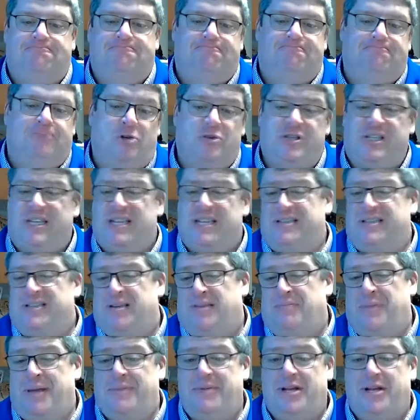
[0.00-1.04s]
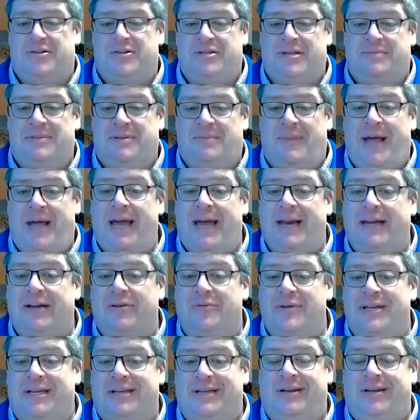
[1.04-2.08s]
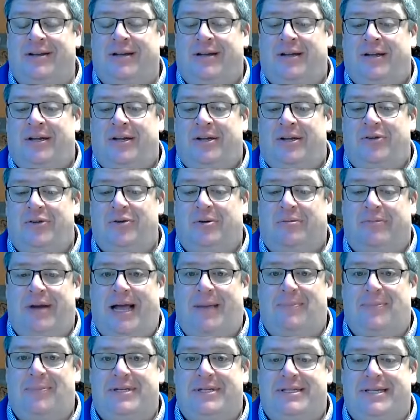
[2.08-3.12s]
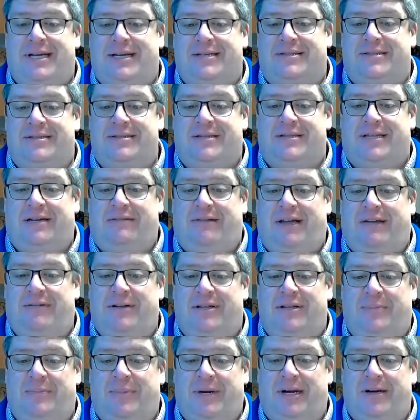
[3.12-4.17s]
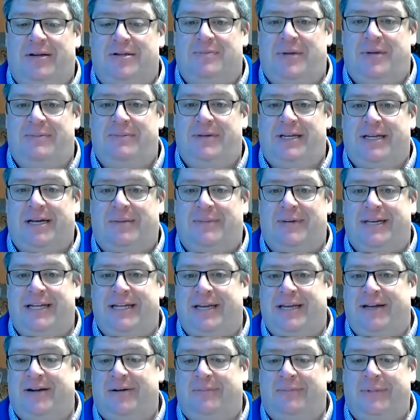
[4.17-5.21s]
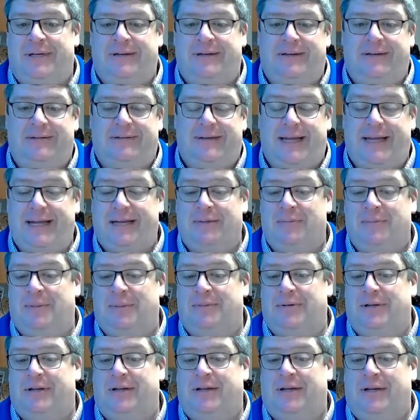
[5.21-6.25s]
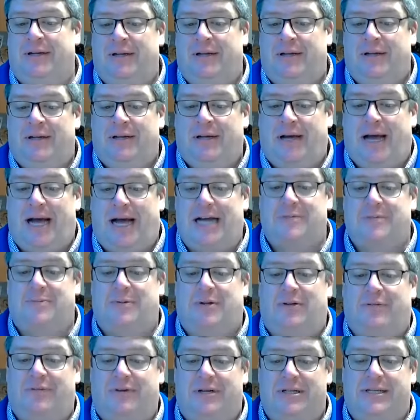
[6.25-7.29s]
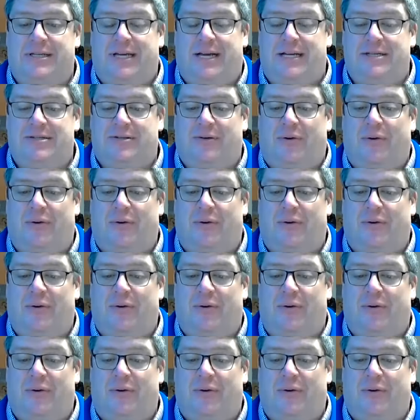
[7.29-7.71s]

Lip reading: Those kids that maybe are symptomatic, we can do a rapid test instead of having the parents maybe come and get them and take them up to the hospital for a test.